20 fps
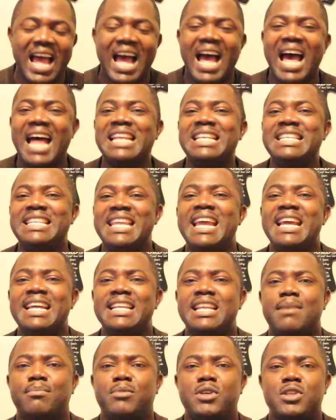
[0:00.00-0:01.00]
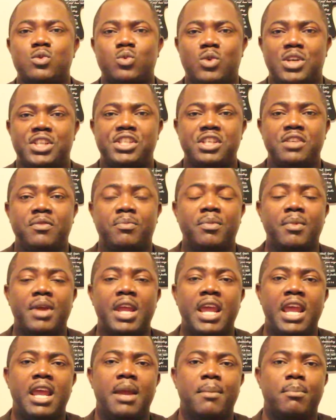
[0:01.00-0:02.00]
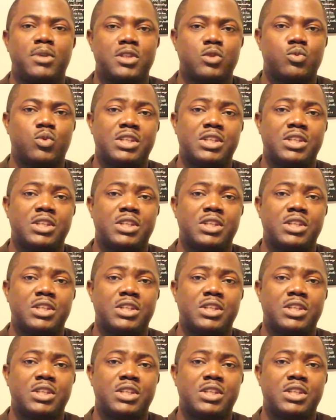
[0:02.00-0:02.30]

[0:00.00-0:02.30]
and they that must worship him must